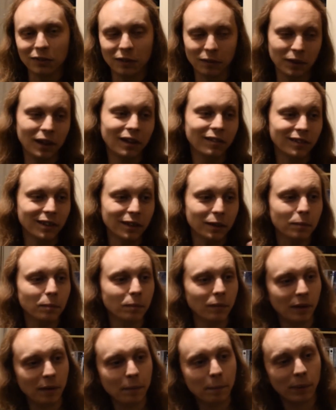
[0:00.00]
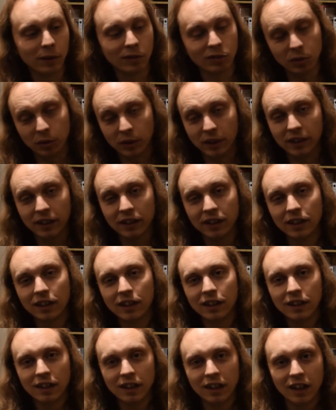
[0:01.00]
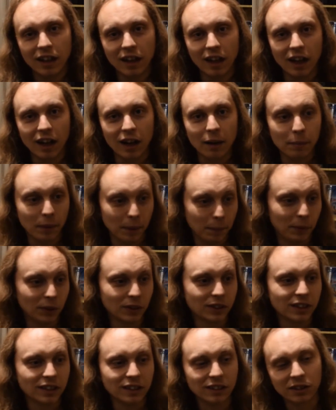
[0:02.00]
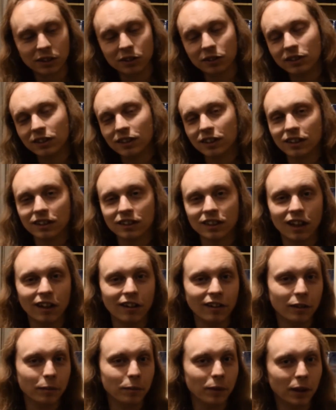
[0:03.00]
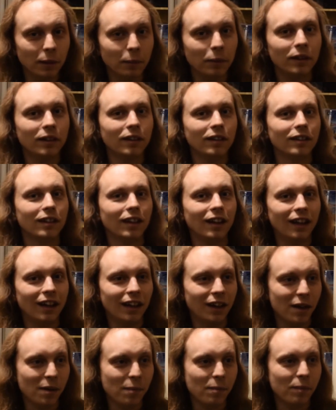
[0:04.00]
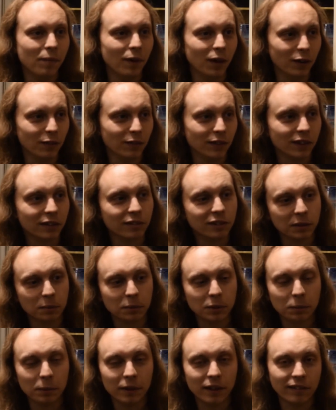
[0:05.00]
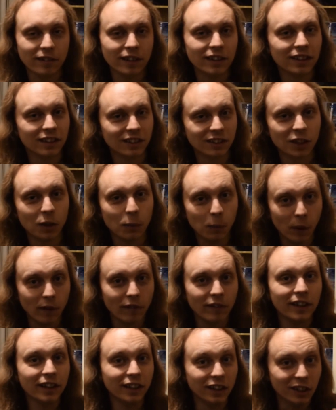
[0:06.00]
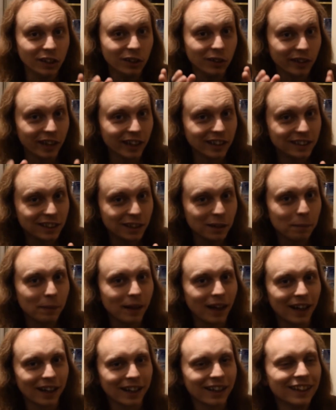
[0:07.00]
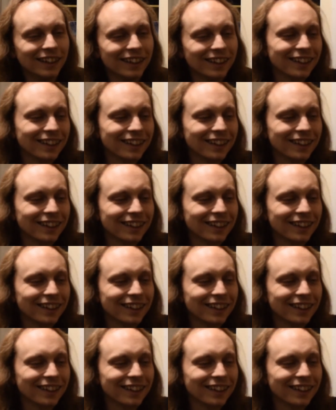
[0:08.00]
I'm borrowing my boss's acoustic guitar at the moment over the Christmas period. Don't worry, you're getting it back.